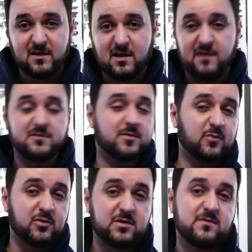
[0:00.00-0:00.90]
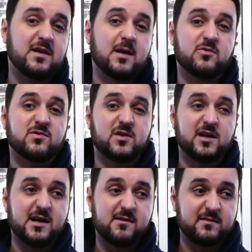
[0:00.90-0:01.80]
I've just bought new TM ones right
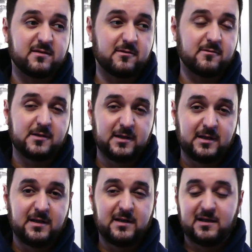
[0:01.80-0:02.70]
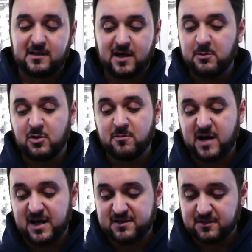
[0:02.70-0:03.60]
now, so I'm going
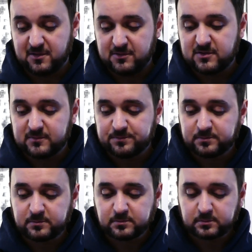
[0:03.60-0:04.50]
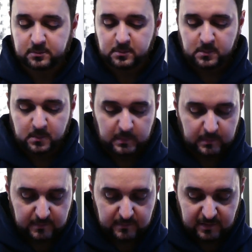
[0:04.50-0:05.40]
back to those.
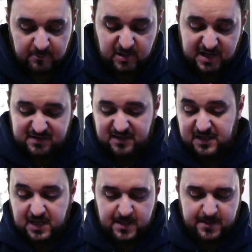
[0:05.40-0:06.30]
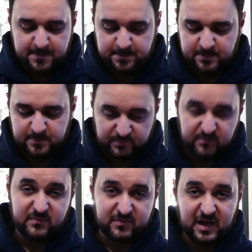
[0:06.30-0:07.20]
But as in the gun,
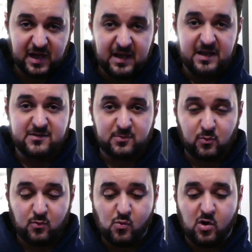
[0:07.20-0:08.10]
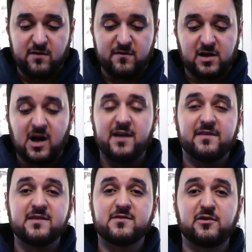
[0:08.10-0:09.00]
it is one of a
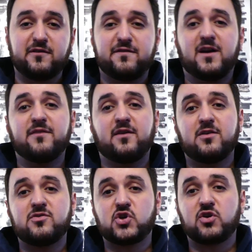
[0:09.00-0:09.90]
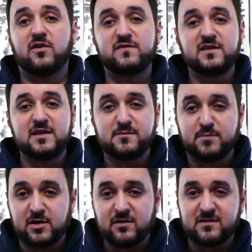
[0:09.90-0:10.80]
kind. There's only 500 of these
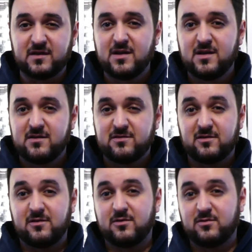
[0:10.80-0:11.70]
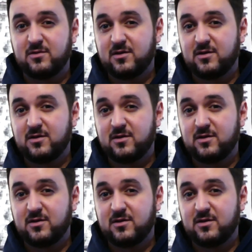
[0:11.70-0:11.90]
built, so